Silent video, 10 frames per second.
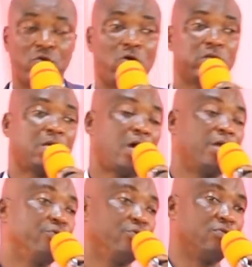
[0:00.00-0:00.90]
Because
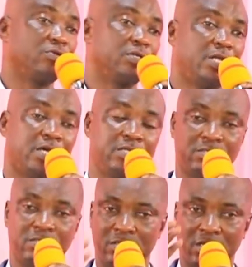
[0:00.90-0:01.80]
I know that
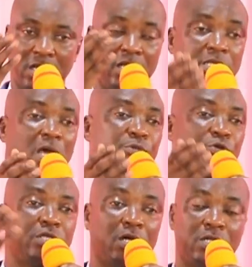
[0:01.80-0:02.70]

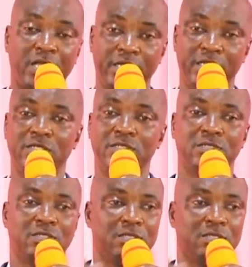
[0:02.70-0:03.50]
anytime you tell daddy